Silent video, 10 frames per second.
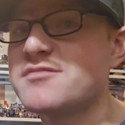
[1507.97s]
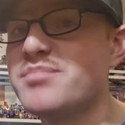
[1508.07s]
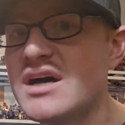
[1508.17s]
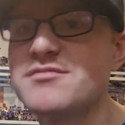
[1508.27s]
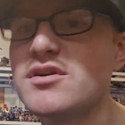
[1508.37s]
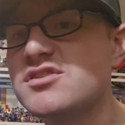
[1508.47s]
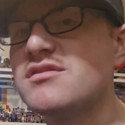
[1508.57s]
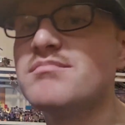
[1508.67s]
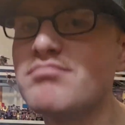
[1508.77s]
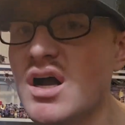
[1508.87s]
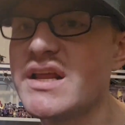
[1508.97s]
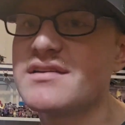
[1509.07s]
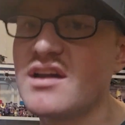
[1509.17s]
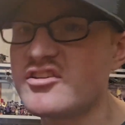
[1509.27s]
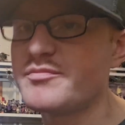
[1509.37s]
But as much money as
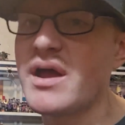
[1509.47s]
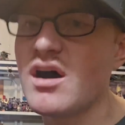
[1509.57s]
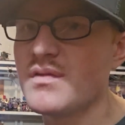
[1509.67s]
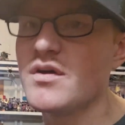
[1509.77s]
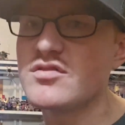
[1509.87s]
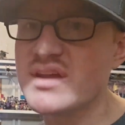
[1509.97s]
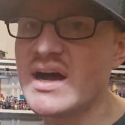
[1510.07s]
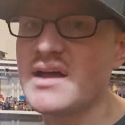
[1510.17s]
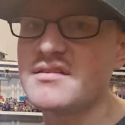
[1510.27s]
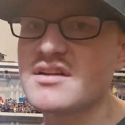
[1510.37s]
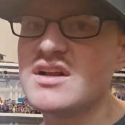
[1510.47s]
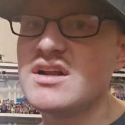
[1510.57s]
I spent on those guys,